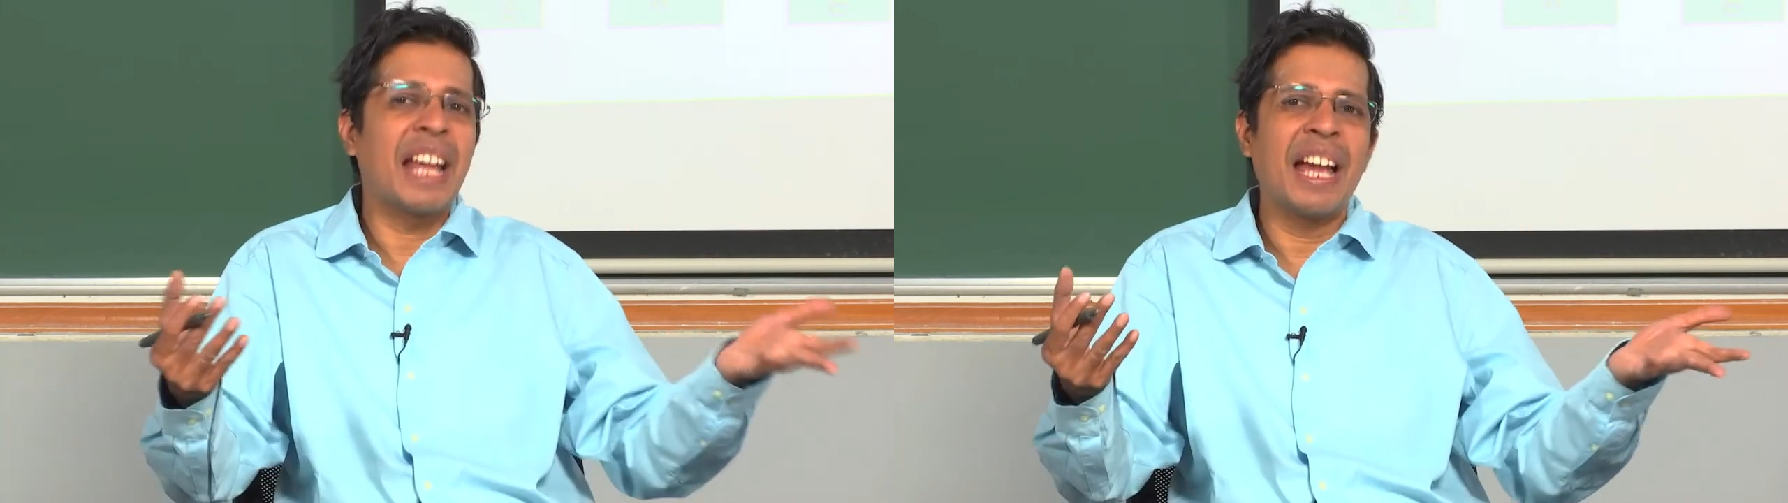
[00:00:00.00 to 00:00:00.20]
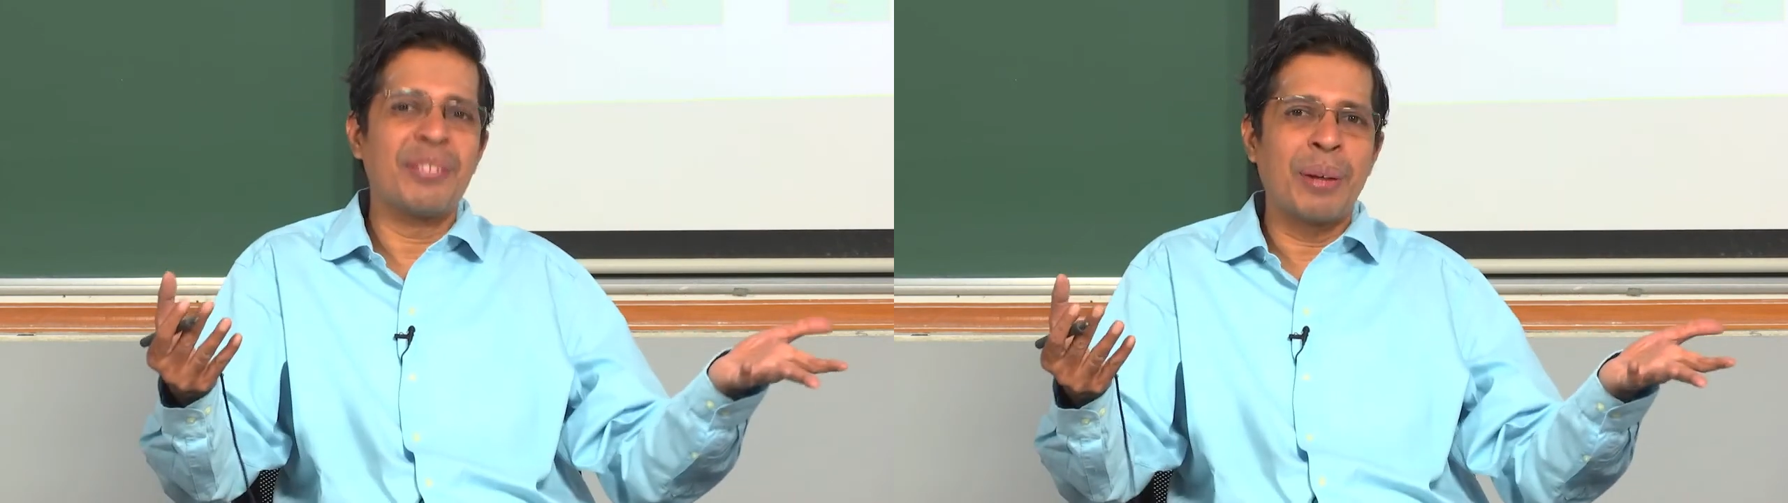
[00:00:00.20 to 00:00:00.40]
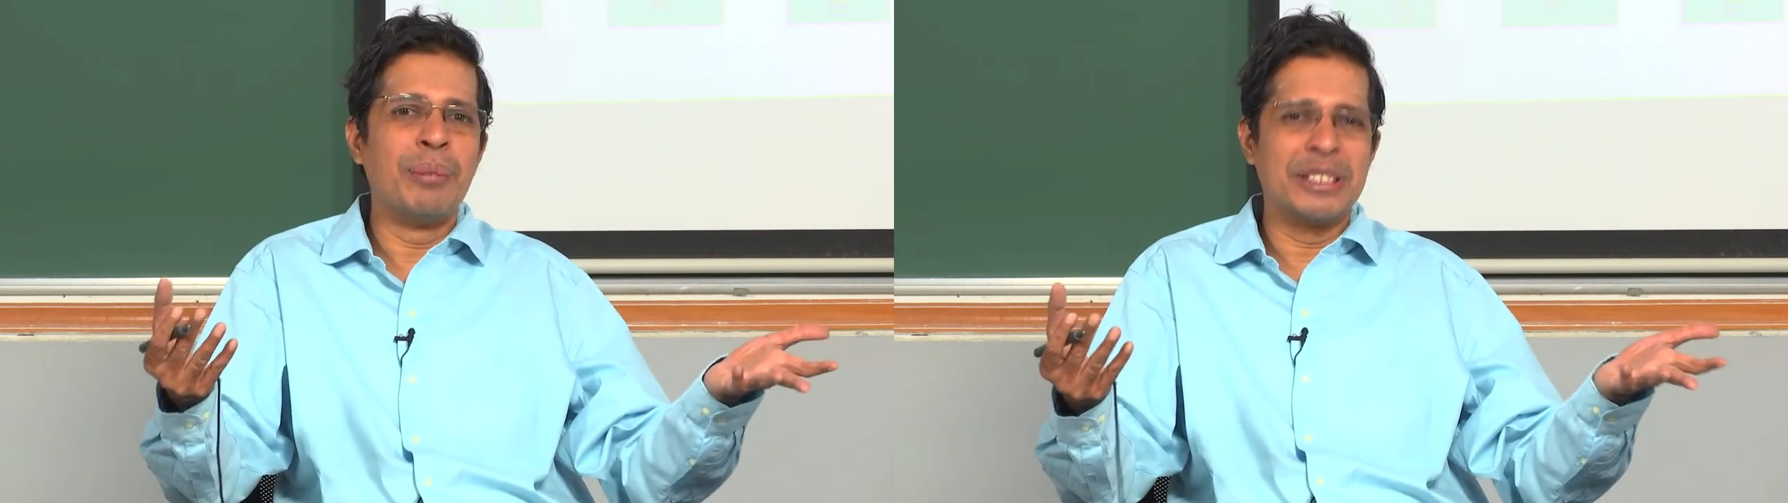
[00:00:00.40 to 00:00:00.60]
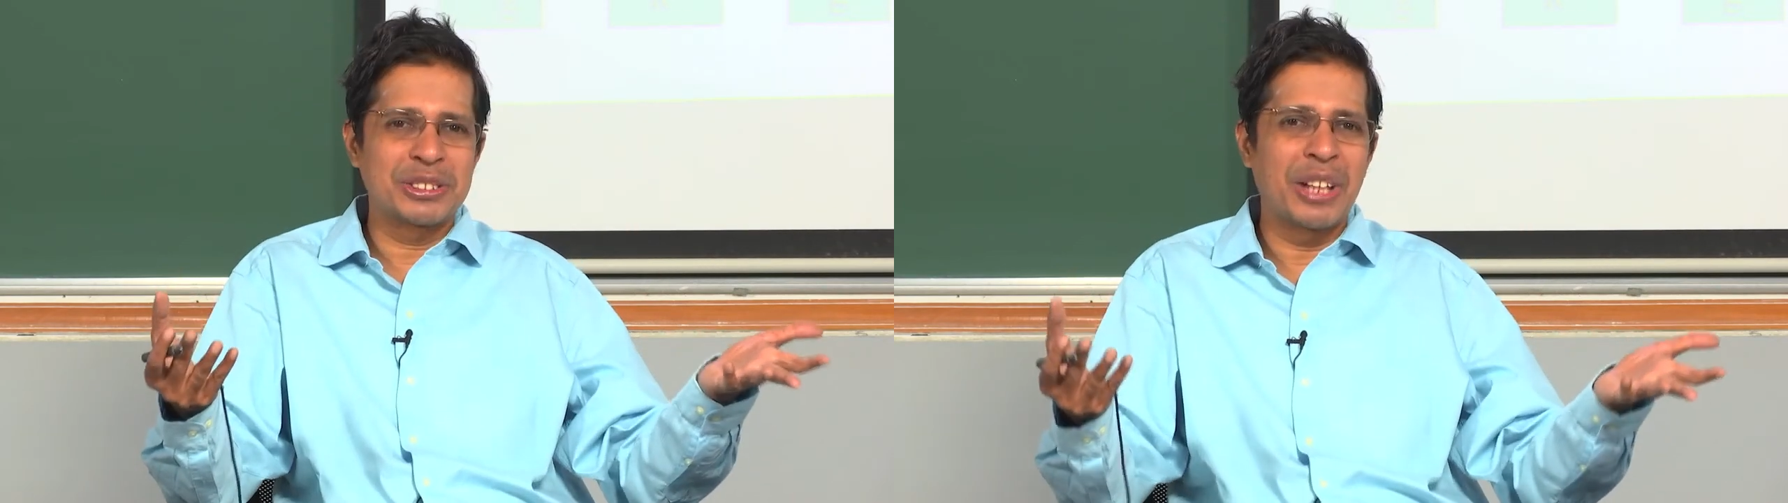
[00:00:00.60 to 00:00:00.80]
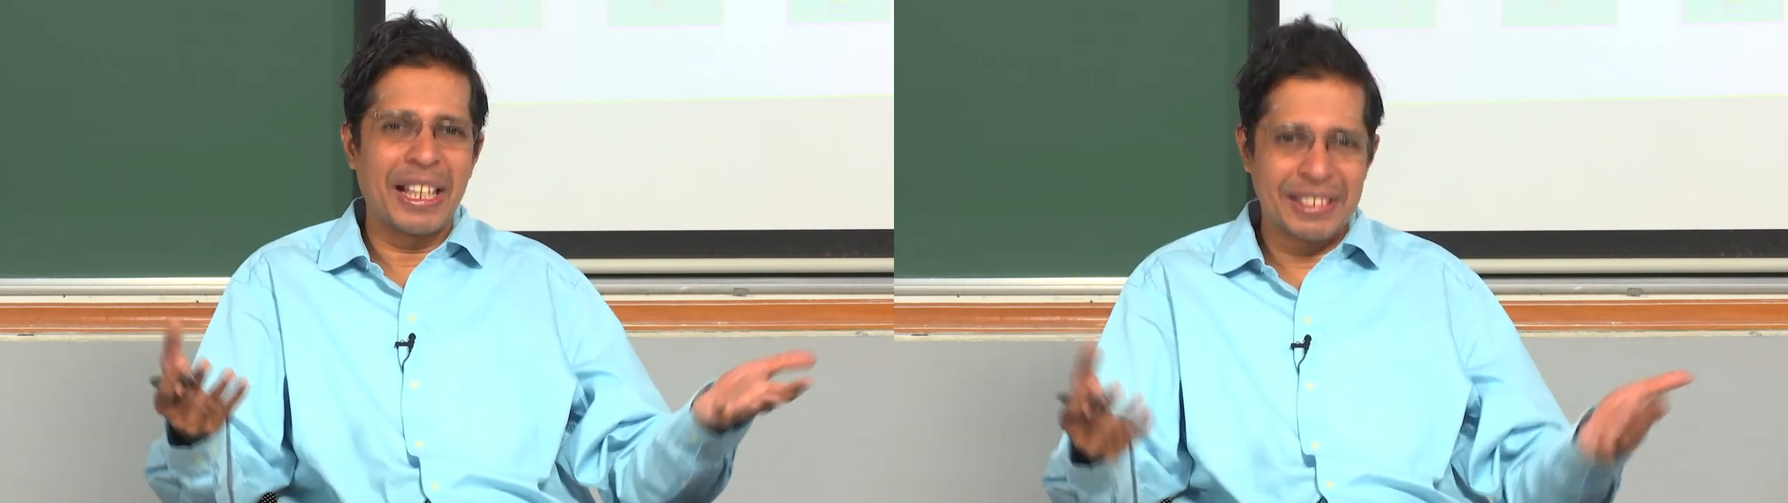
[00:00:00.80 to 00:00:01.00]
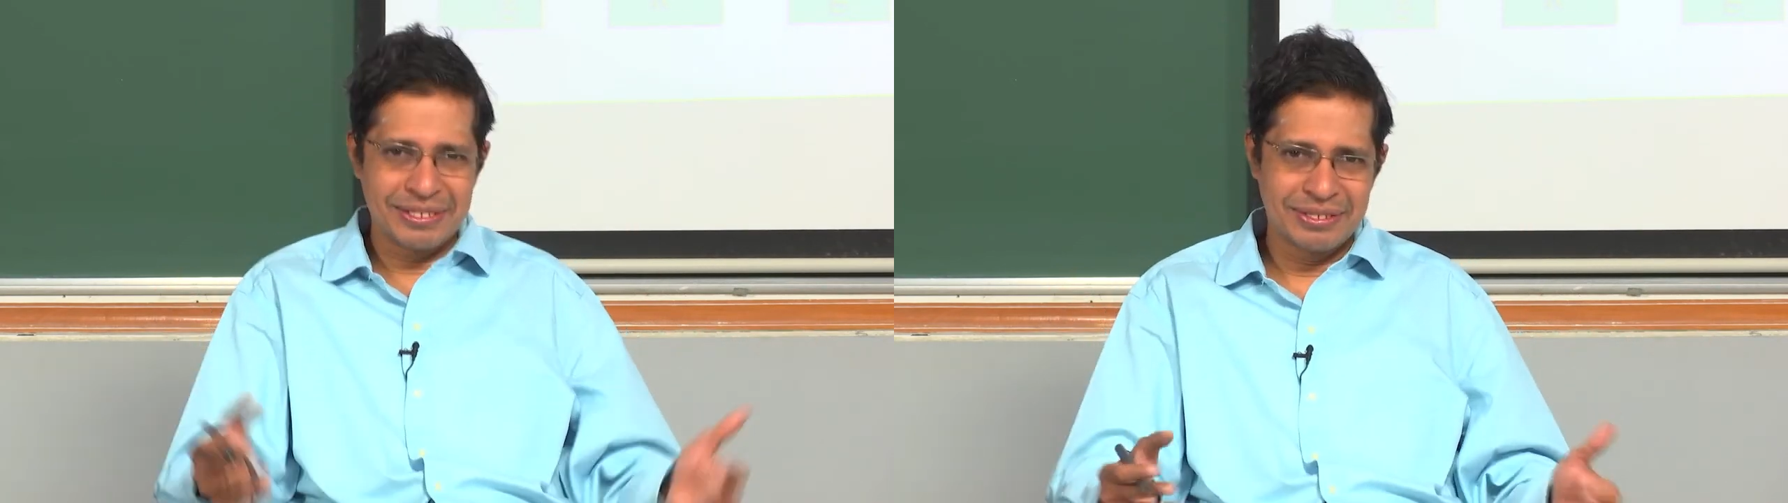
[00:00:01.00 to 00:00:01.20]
I have numbers to add.